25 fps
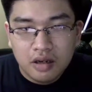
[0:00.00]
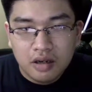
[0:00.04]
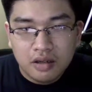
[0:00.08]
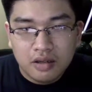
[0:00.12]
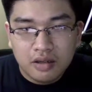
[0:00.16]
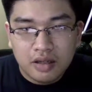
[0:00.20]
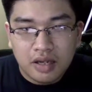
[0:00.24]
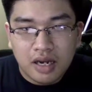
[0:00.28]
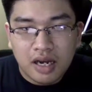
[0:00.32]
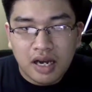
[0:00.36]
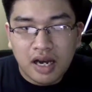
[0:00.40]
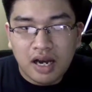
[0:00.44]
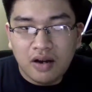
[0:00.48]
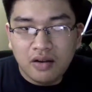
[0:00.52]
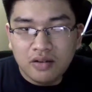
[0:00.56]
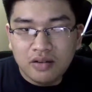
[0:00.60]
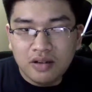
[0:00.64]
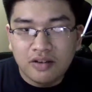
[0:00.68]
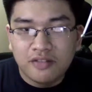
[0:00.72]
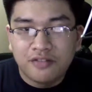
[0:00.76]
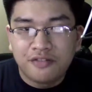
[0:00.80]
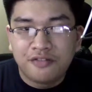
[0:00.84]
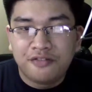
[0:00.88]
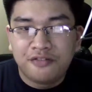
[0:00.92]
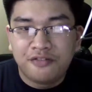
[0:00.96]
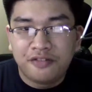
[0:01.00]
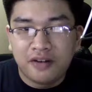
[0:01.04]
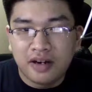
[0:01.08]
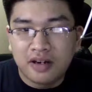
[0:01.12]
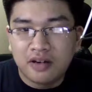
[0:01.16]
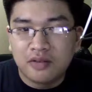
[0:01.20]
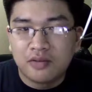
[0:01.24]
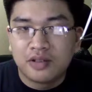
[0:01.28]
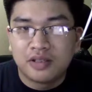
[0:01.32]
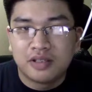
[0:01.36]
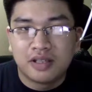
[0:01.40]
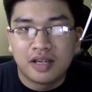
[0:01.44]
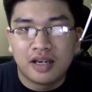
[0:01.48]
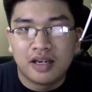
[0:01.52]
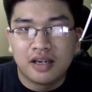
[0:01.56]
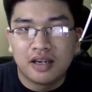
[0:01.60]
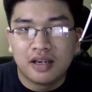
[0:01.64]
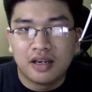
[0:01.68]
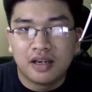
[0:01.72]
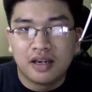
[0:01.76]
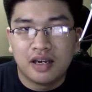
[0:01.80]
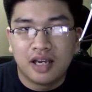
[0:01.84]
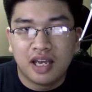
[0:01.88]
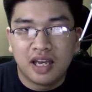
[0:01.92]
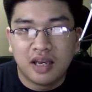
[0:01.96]
Now, how the fuck was
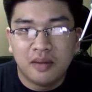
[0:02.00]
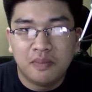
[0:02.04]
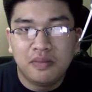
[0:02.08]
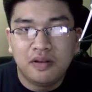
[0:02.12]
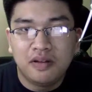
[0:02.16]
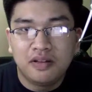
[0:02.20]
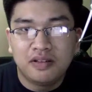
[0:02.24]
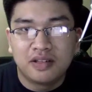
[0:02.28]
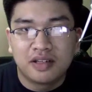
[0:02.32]
I able